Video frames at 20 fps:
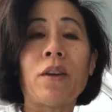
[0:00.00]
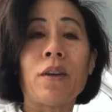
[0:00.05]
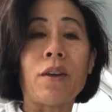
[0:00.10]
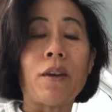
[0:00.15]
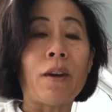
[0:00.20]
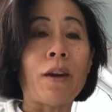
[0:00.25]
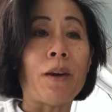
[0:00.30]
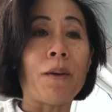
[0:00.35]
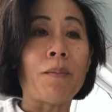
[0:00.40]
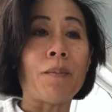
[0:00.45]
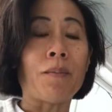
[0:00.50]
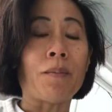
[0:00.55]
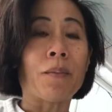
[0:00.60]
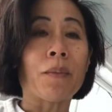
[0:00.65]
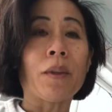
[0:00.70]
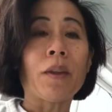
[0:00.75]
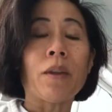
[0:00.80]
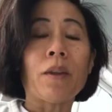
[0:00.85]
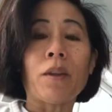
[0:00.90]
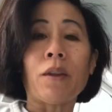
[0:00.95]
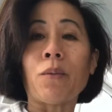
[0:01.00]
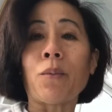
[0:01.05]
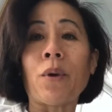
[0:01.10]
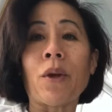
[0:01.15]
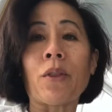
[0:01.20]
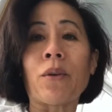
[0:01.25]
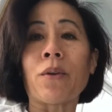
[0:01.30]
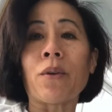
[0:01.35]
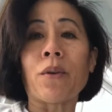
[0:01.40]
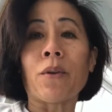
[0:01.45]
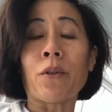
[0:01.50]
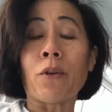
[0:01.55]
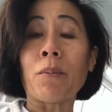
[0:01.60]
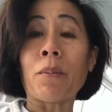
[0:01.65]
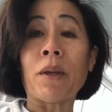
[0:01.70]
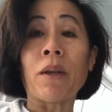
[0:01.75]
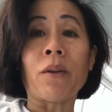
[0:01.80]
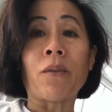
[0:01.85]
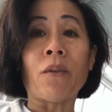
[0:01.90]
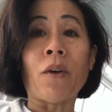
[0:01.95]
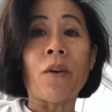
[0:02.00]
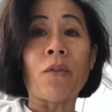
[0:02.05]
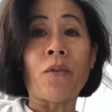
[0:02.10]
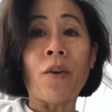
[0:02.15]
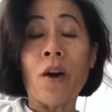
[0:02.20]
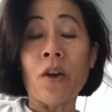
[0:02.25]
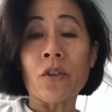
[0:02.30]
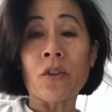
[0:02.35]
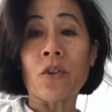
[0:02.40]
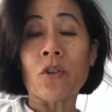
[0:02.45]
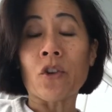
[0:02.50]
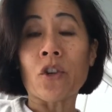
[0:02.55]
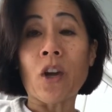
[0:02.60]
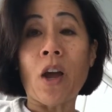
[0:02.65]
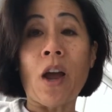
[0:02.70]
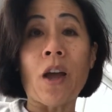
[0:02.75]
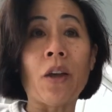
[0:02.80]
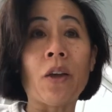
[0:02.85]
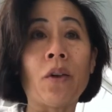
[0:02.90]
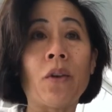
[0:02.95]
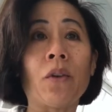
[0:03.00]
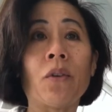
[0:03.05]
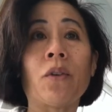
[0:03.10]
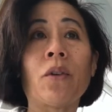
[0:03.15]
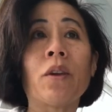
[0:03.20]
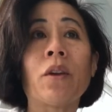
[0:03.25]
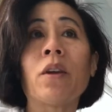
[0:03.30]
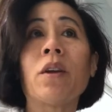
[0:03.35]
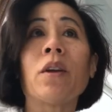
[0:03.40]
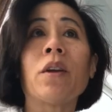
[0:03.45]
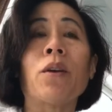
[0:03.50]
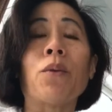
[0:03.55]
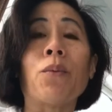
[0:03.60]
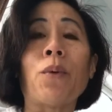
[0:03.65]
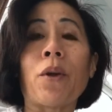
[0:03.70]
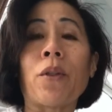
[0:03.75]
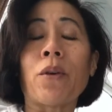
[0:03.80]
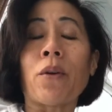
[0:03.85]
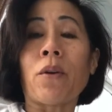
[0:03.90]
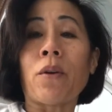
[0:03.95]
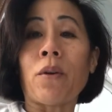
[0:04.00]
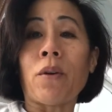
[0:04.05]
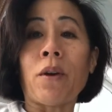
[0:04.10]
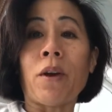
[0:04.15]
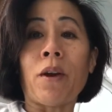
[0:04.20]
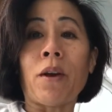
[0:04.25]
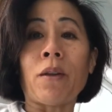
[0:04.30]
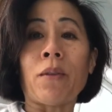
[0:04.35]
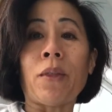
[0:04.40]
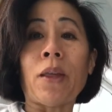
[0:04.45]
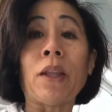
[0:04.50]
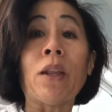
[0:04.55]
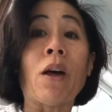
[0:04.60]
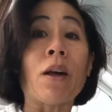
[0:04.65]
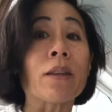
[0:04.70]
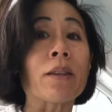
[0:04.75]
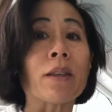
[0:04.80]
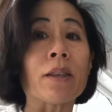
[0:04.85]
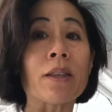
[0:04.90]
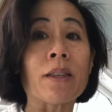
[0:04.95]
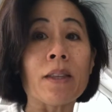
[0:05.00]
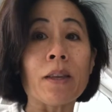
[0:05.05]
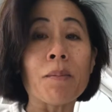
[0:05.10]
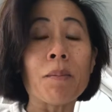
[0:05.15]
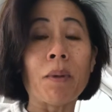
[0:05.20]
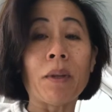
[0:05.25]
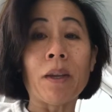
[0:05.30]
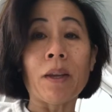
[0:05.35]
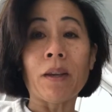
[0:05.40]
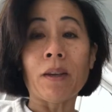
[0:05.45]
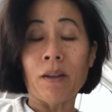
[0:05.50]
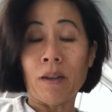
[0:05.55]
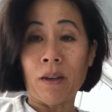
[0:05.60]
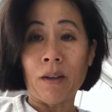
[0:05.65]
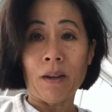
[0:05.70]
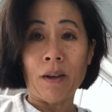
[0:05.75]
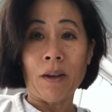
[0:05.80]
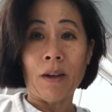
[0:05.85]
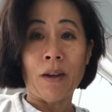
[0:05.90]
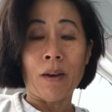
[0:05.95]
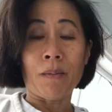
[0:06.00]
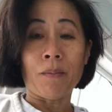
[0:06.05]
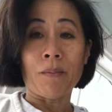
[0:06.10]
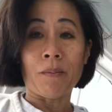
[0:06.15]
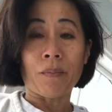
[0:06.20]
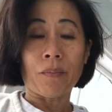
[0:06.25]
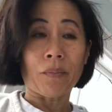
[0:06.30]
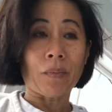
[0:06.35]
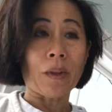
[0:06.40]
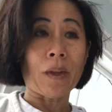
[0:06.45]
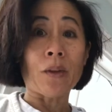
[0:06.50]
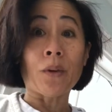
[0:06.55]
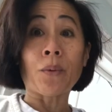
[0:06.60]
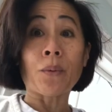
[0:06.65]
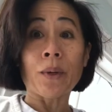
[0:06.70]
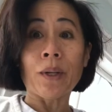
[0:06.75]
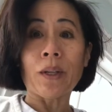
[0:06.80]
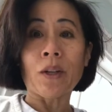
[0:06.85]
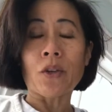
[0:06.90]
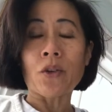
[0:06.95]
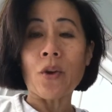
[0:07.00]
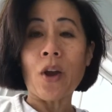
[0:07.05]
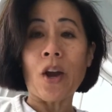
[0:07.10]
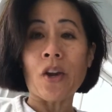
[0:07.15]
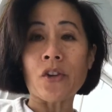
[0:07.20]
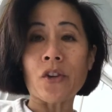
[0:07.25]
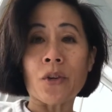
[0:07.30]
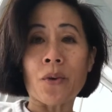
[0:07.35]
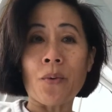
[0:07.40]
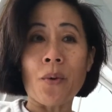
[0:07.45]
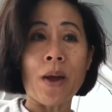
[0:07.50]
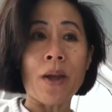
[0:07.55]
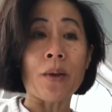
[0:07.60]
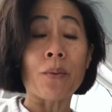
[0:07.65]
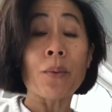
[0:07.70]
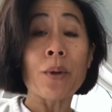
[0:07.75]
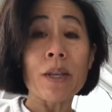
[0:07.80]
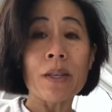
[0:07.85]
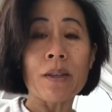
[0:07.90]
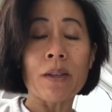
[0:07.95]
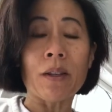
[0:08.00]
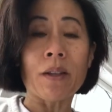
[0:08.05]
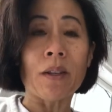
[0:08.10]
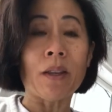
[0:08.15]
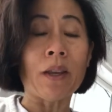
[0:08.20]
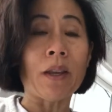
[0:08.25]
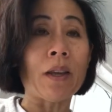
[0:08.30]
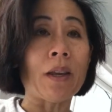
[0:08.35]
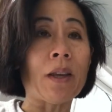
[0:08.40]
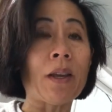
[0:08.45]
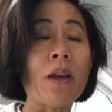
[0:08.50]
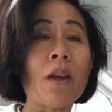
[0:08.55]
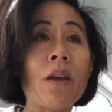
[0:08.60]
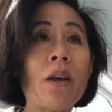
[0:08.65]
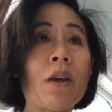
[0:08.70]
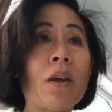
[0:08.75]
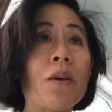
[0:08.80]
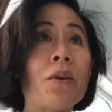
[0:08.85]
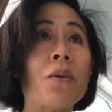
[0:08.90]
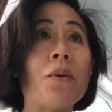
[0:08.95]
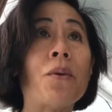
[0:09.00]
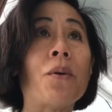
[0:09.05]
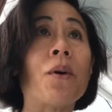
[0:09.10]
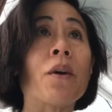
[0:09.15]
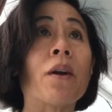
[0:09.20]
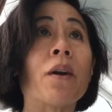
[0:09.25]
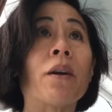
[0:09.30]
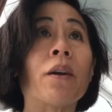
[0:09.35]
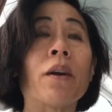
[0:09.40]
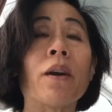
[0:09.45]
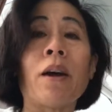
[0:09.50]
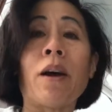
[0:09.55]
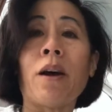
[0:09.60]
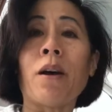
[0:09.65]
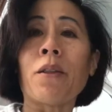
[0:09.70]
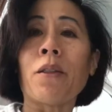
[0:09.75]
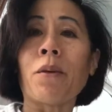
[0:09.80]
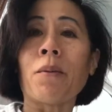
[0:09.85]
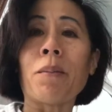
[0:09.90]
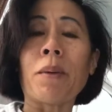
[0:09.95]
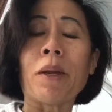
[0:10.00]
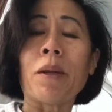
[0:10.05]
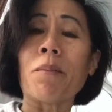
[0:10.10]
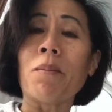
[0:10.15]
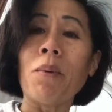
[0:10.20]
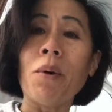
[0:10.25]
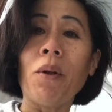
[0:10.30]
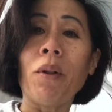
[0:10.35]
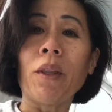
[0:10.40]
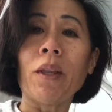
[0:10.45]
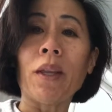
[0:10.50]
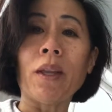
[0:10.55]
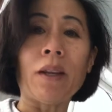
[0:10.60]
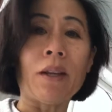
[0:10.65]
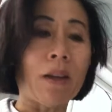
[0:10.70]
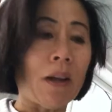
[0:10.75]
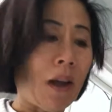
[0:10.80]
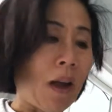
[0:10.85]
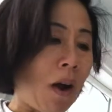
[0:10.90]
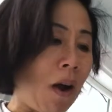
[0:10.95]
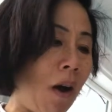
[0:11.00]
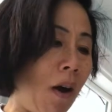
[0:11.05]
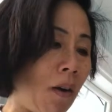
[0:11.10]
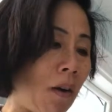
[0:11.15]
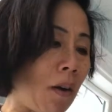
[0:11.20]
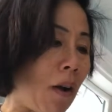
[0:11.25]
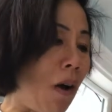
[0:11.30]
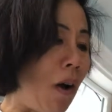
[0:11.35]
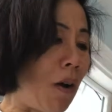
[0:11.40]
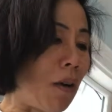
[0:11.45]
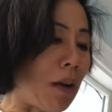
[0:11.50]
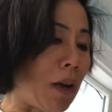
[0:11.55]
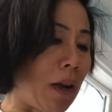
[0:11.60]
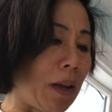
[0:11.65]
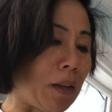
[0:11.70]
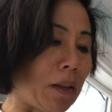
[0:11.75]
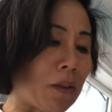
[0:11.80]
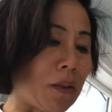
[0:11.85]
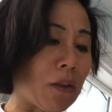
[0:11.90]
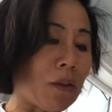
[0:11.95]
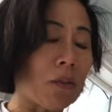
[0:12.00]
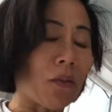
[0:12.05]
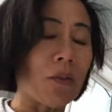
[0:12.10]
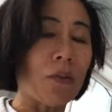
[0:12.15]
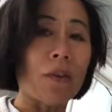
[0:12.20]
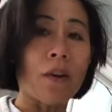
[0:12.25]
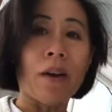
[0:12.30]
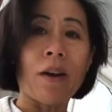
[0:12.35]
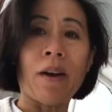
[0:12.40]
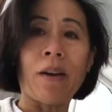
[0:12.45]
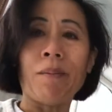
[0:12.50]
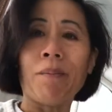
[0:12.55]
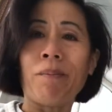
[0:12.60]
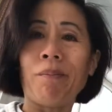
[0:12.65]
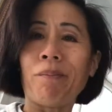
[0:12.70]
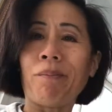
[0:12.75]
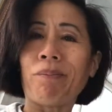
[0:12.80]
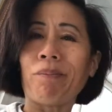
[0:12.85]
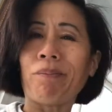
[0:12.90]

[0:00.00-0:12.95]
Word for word: um, whether they're being a foster child, whether uh, they lost a sibling um, in a really tragic way recently, or uh, they're being bullied, all, all kinds of, um,